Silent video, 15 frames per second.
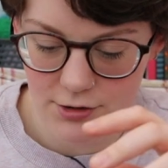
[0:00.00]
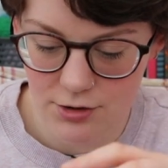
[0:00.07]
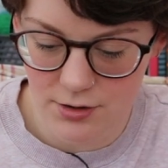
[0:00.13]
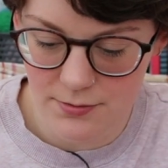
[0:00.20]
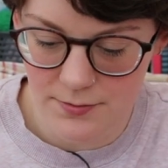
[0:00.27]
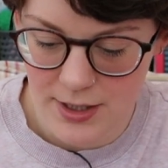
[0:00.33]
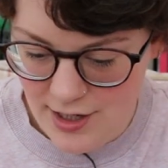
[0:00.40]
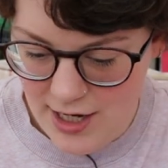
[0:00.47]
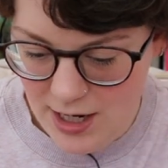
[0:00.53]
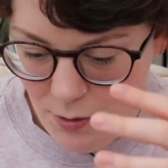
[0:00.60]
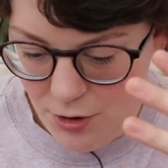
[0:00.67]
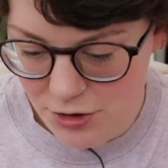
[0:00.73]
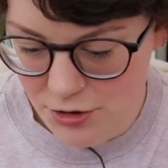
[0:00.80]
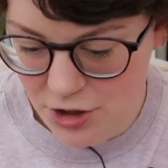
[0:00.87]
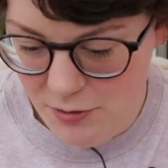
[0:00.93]
So I
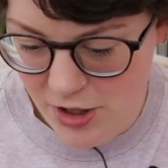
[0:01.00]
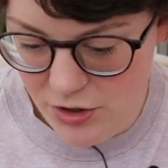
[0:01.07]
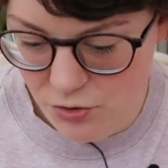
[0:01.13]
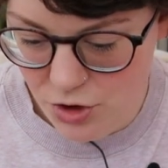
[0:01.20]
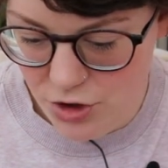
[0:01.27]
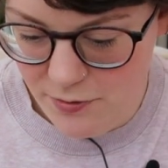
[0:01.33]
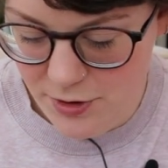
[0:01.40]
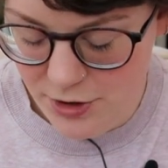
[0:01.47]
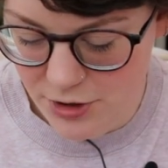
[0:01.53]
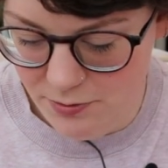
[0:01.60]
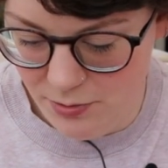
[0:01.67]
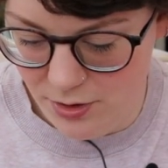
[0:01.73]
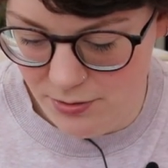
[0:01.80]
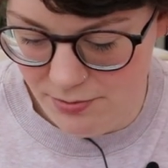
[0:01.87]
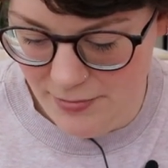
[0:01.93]
was going to make this Christmas,
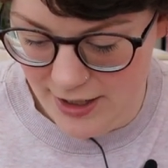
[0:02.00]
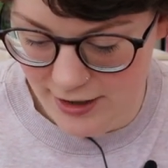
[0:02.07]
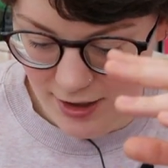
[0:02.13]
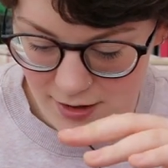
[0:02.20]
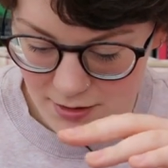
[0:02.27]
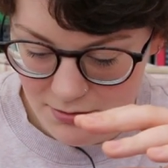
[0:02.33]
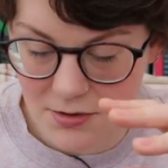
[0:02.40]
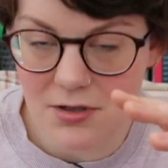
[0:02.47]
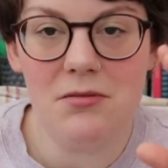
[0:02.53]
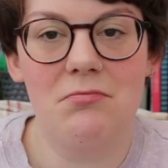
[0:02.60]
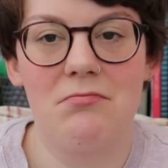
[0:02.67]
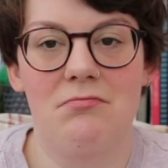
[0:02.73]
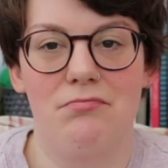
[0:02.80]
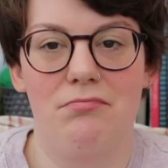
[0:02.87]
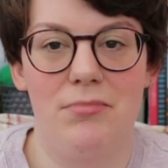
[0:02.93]
but I didn't,
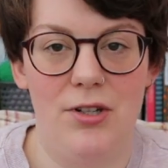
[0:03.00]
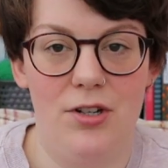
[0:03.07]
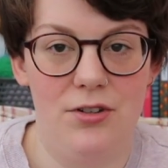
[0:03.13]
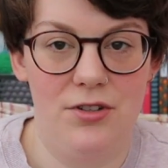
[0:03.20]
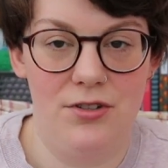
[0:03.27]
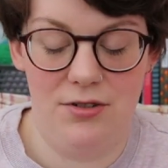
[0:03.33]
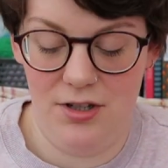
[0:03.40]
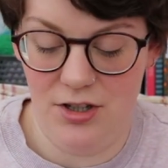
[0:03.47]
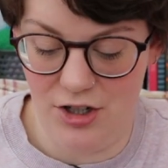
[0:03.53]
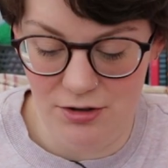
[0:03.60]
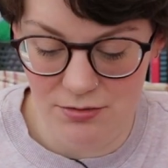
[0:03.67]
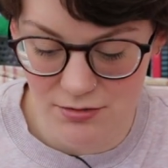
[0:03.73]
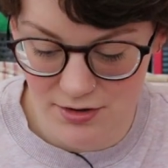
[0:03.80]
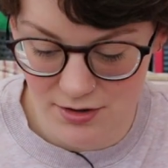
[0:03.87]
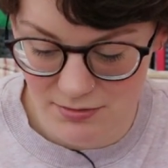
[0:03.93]
because you
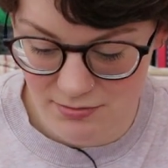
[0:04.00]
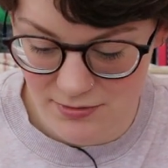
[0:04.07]
don't.